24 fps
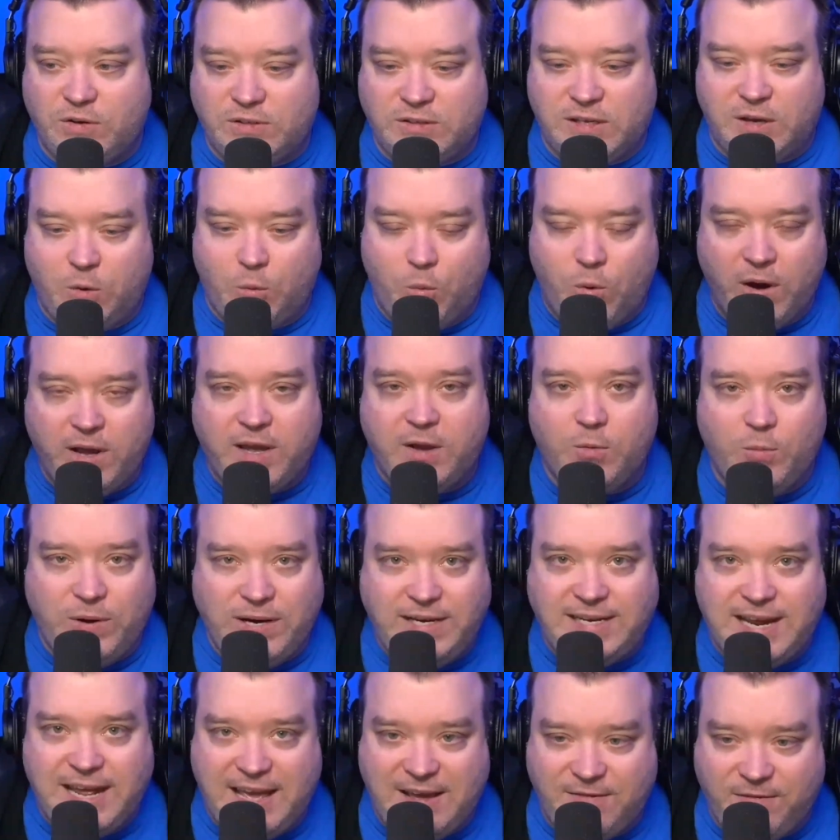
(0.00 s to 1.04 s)
It's like, what can
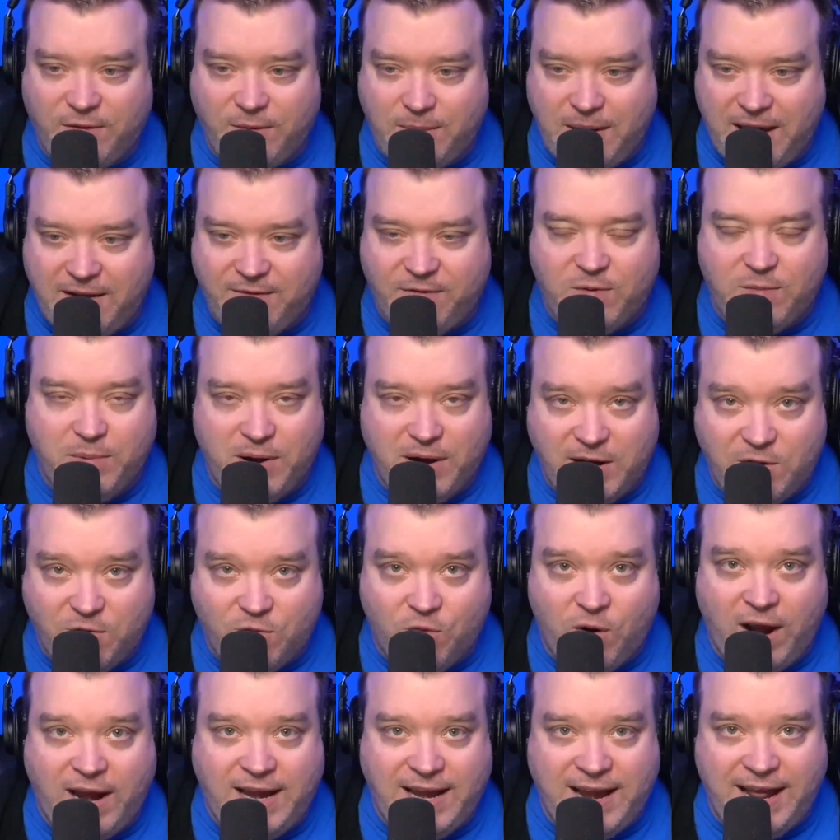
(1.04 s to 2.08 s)
we take from everybody
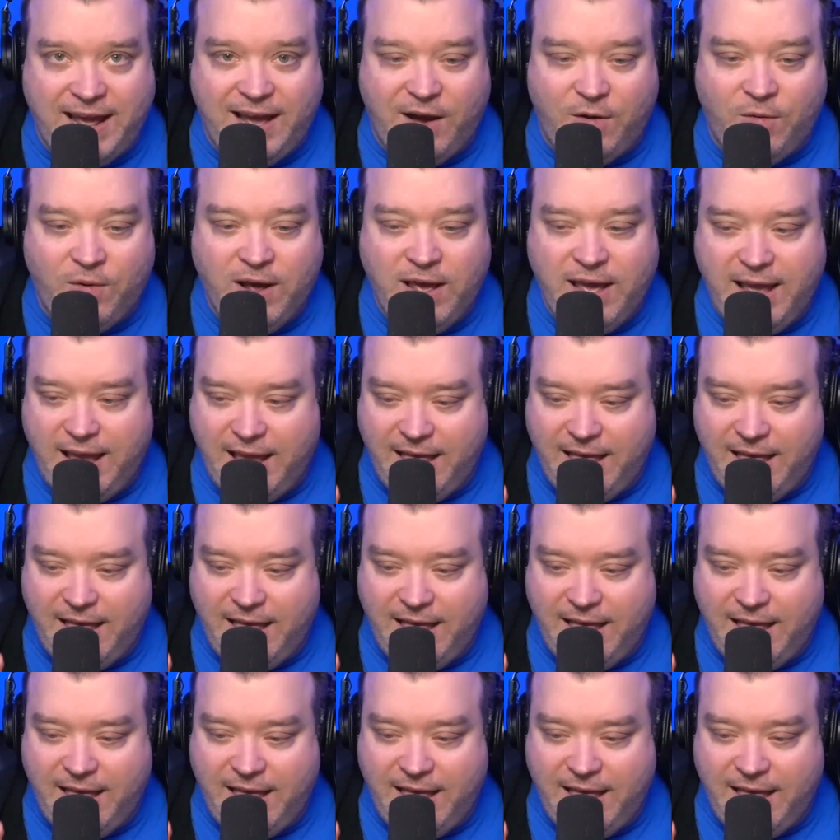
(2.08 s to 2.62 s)
right now?